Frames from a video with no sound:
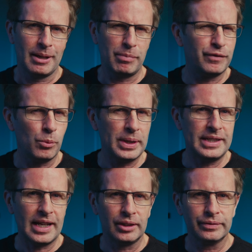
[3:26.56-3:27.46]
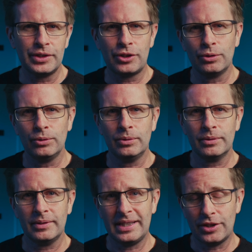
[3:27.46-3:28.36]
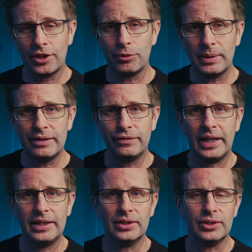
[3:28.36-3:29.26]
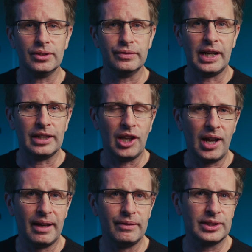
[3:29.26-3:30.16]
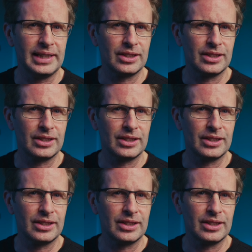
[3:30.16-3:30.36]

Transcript: Before we delve into these three phases of our lives,